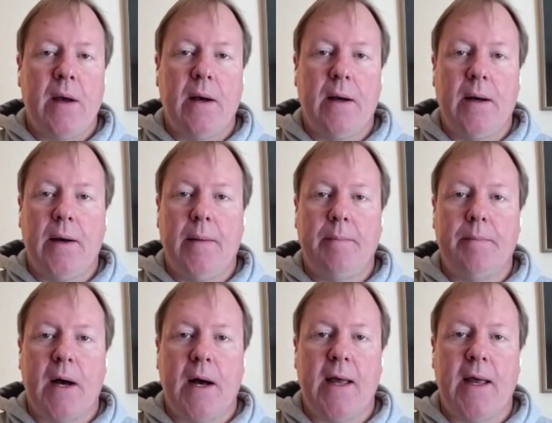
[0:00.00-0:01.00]

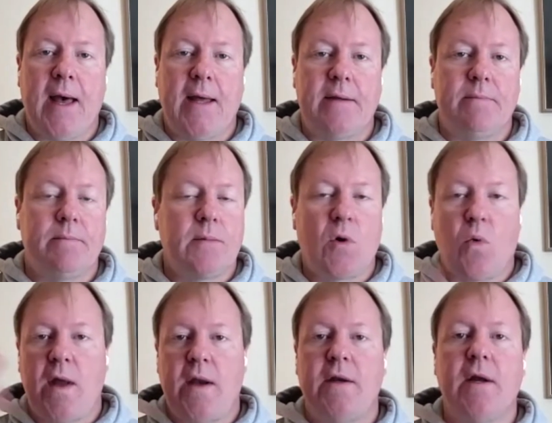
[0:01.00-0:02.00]
I had
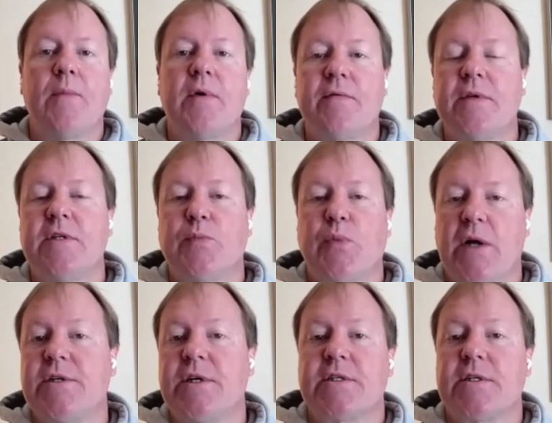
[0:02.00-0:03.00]
quite a number of these
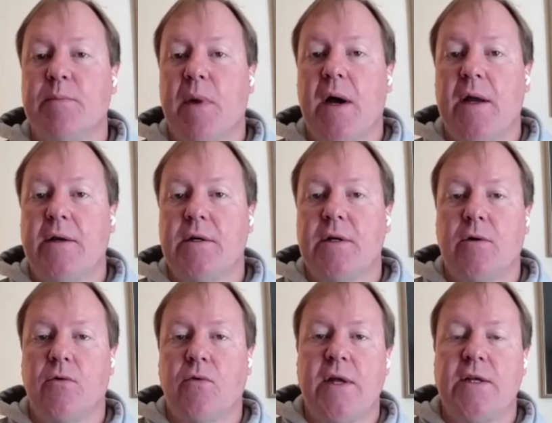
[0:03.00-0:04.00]
projects in mind, you know,
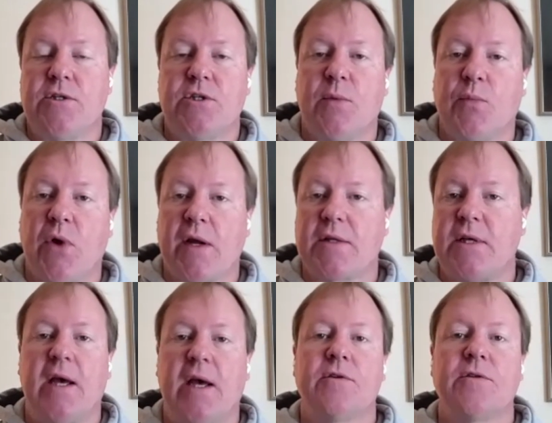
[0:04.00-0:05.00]
great shipwreck
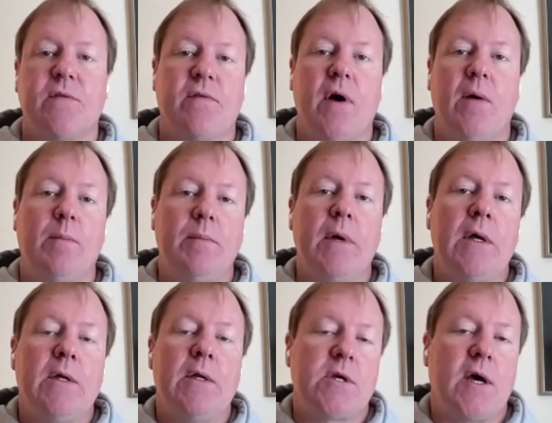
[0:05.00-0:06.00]
tales from
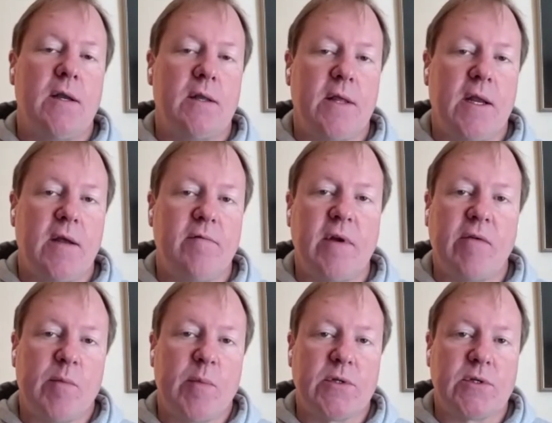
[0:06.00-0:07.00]
China that have
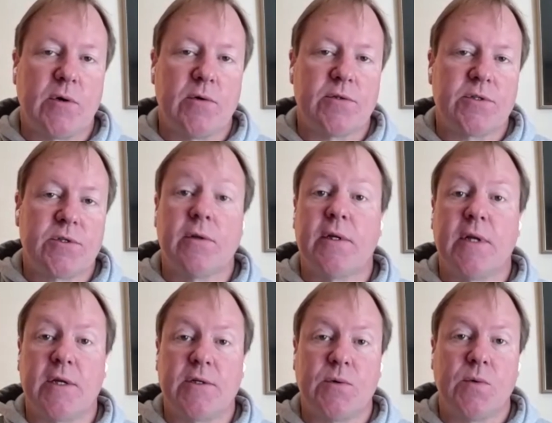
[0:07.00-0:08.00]
never been told, certainly
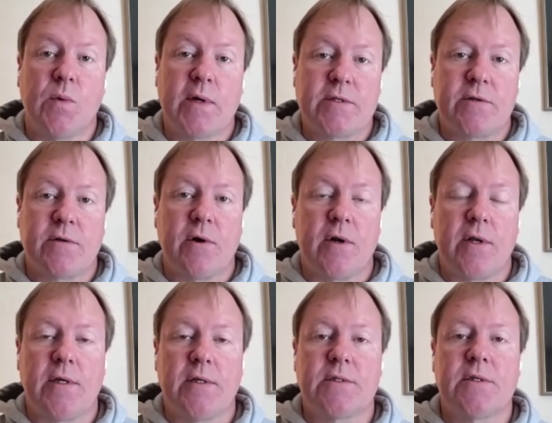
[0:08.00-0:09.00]
not to a Western
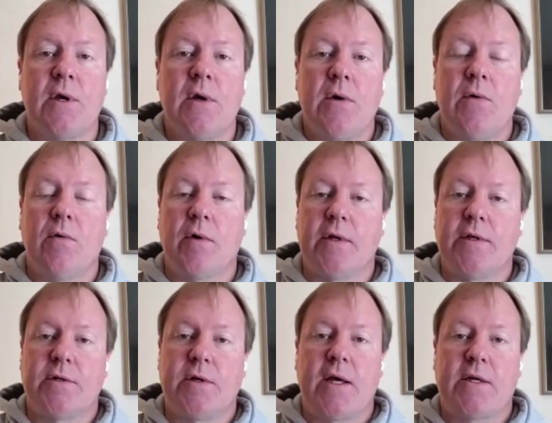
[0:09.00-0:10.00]
audience or an
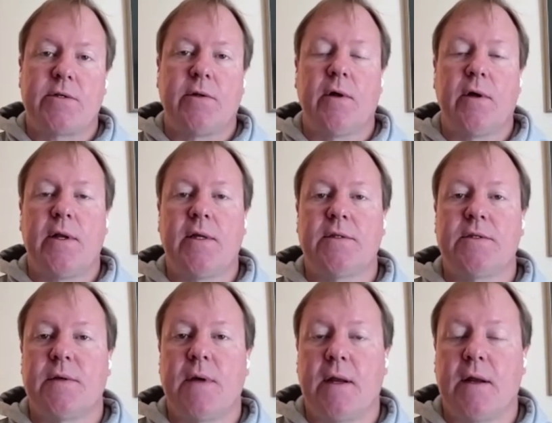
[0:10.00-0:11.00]
international
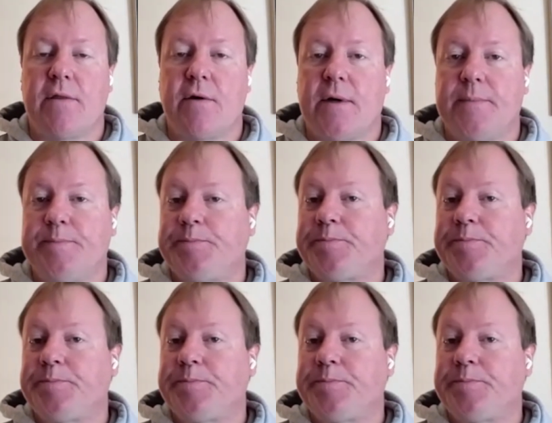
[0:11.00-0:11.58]
audience. And I thought,